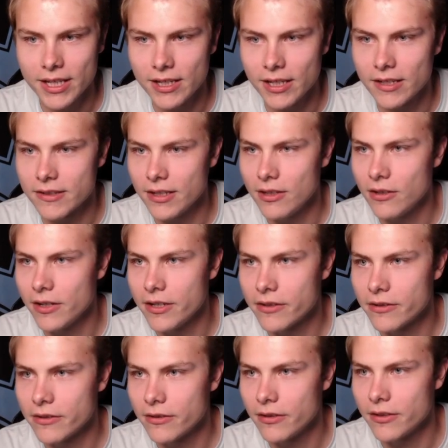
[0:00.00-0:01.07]

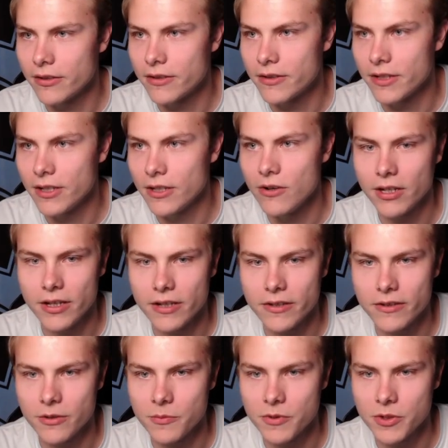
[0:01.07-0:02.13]
Acceleron
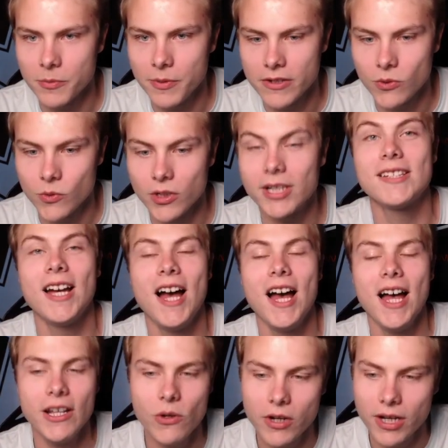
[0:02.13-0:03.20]
Customs, amazing work.
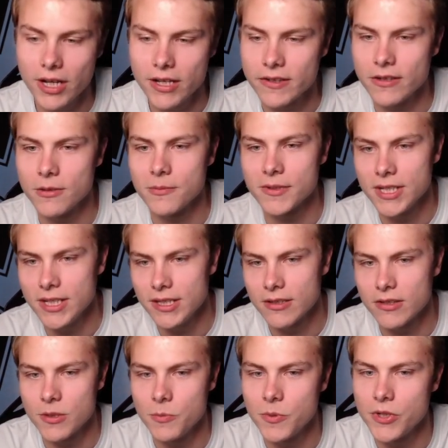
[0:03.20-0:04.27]
KitanoKustoms, getting
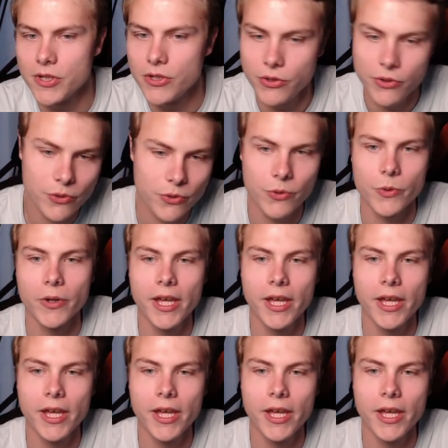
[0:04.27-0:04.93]
to someone new.